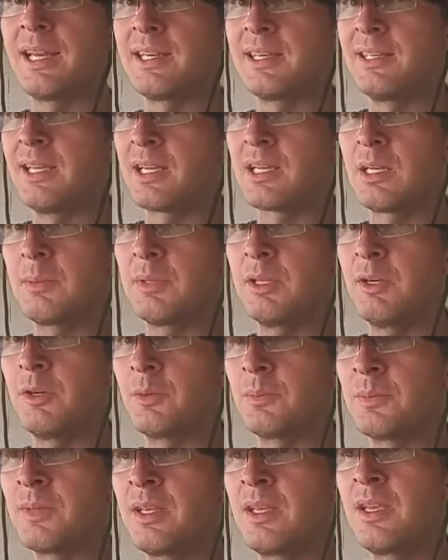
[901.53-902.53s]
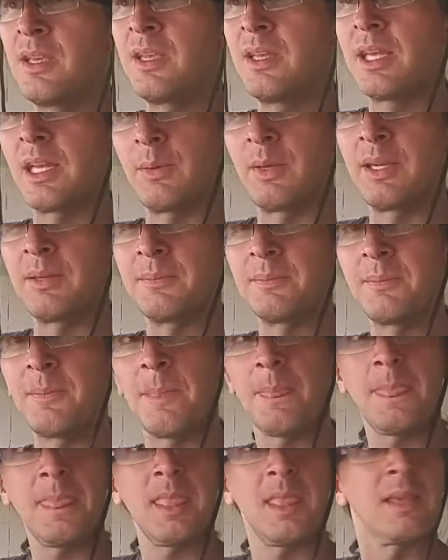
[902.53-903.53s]
I did not come alone. Anyway,
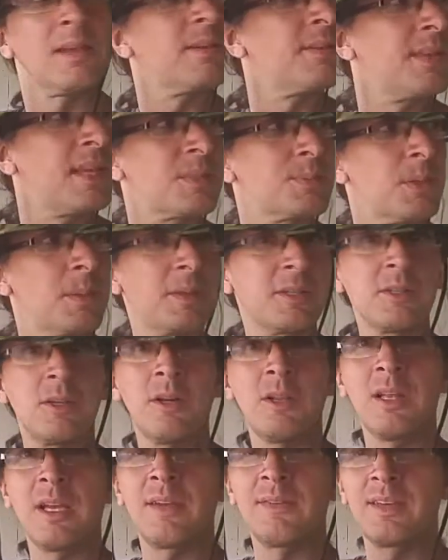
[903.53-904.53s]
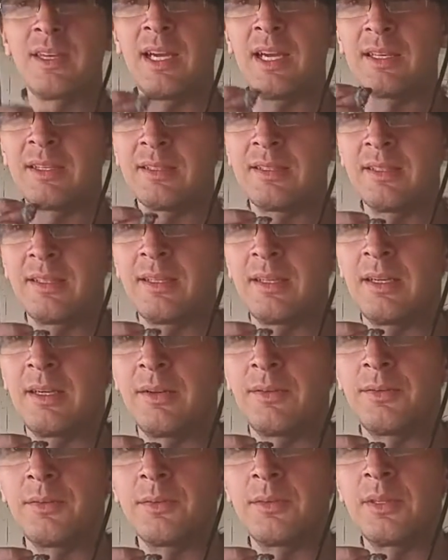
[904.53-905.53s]
that's pretty much all I've got
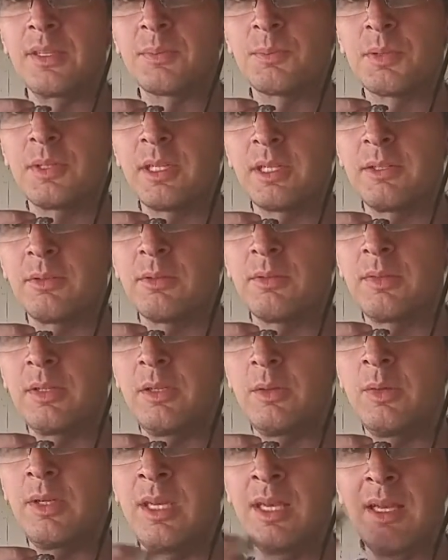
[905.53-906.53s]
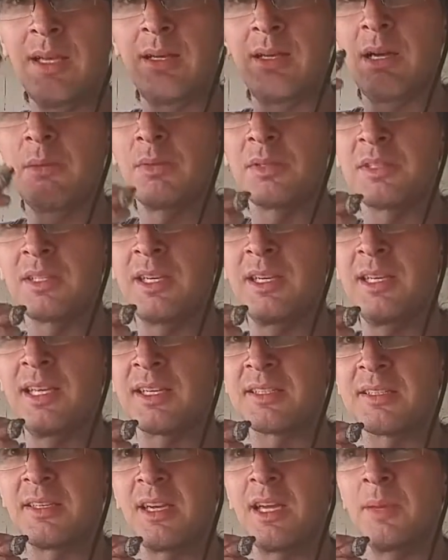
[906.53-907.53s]
for this particular review. I will see you
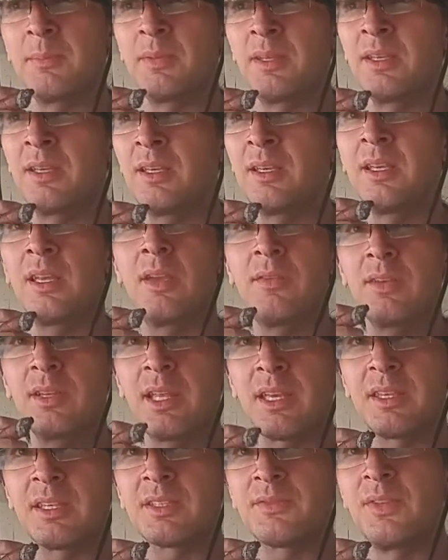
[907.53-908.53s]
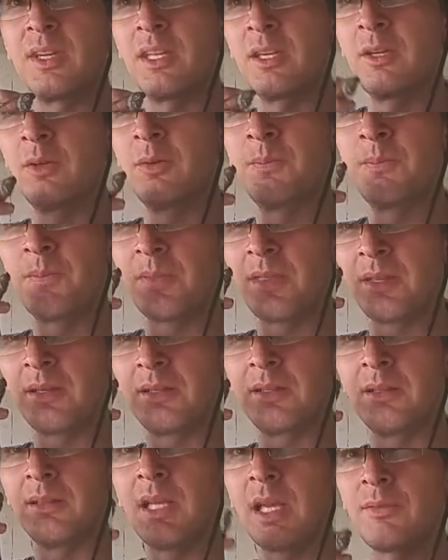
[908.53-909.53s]
next time. If you like this video,
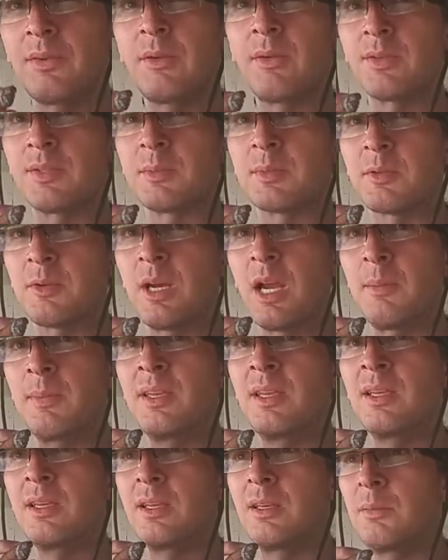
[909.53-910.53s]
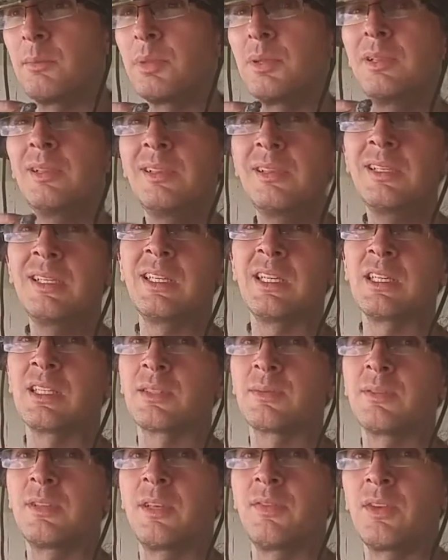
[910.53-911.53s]
like, favorite, subscribe.
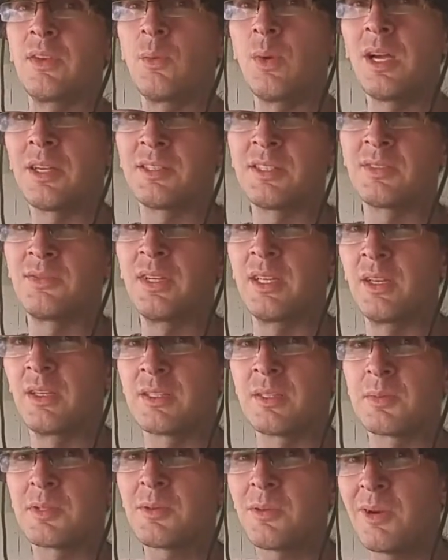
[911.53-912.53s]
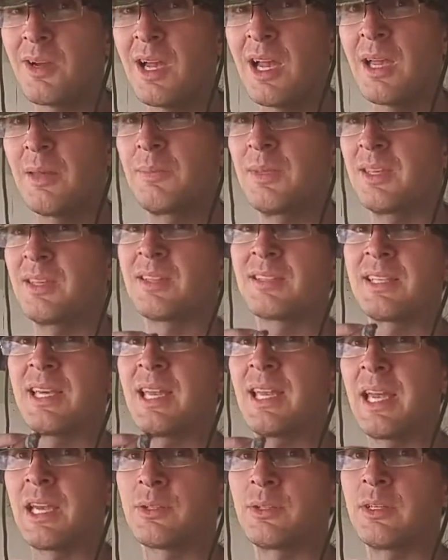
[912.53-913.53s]
Please, if you watch this video, subscribe, because
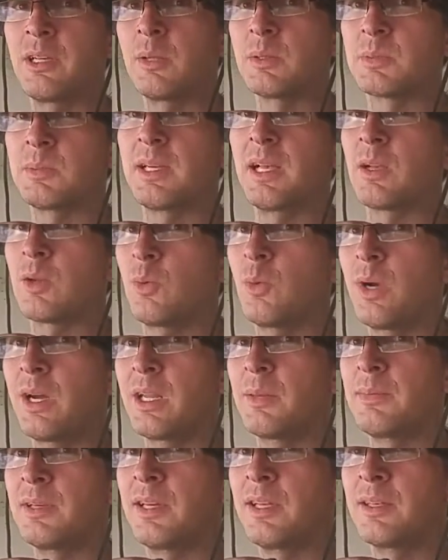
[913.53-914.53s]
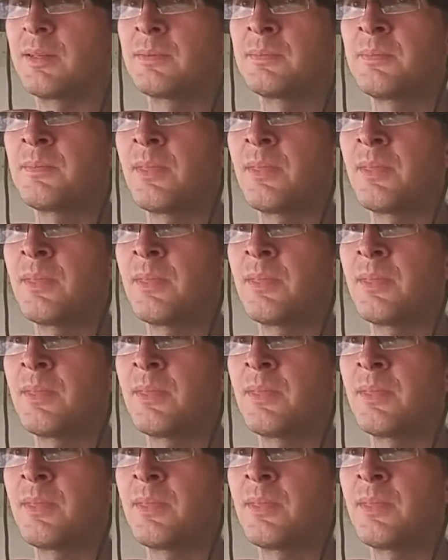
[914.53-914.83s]
that actually helps me out quite a bit.